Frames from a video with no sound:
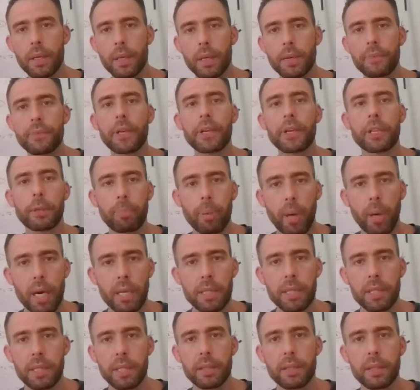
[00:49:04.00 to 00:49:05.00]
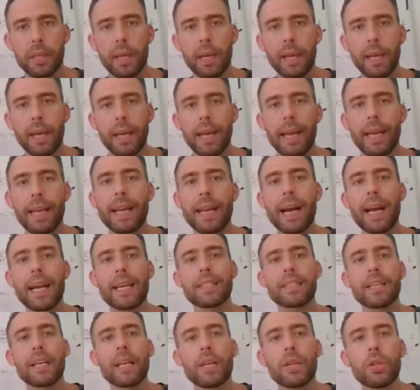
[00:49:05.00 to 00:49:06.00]
of their deposit. And
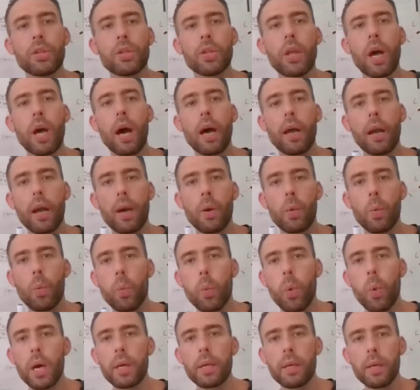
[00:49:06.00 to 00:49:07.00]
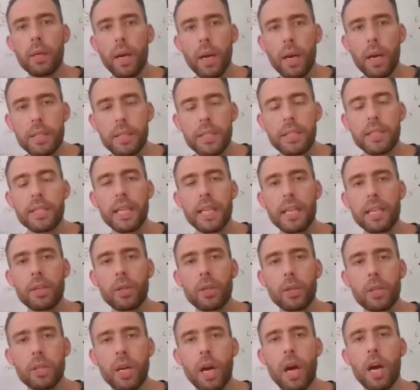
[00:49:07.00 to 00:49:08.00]
guys, not one
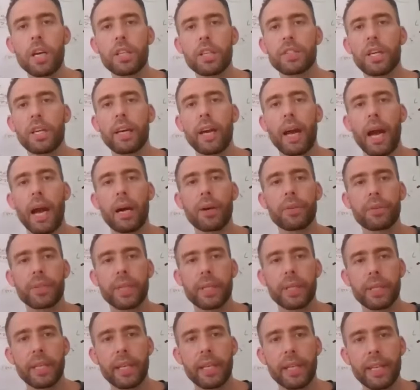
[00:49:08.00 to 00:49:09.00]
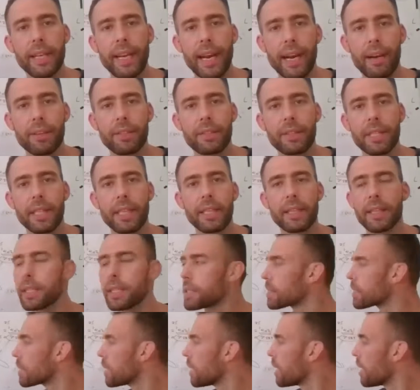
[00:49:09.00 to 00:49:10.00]
single contract out there can guarantee
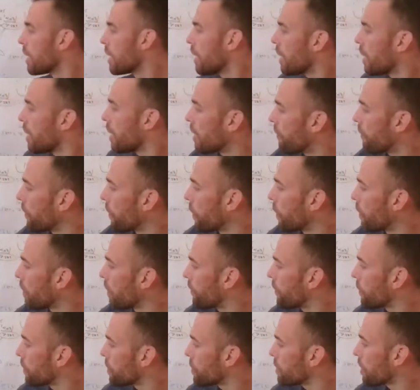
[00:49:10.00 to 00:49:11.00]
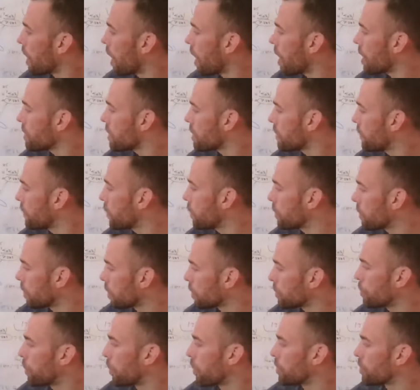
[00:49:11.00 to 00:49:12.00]
this. If you're in Forsage, if you
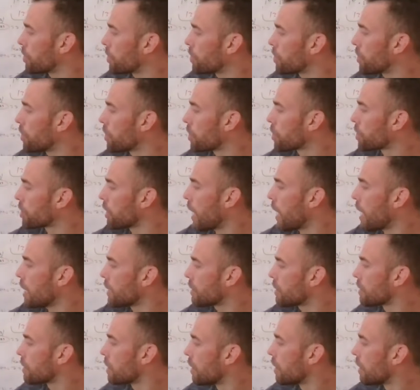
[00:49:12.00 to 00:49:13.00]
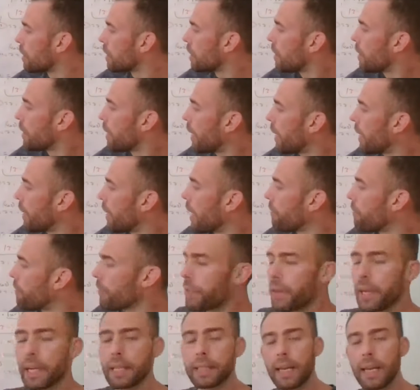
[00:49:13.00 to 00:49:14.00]
just purchase your slot and
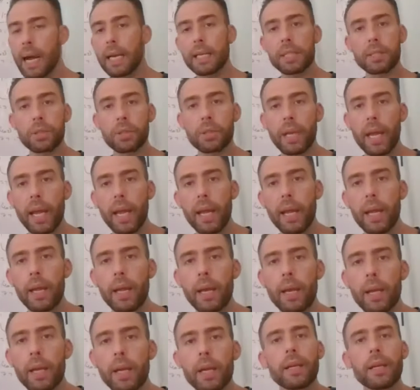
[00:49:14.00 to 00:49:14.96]
everything dies today,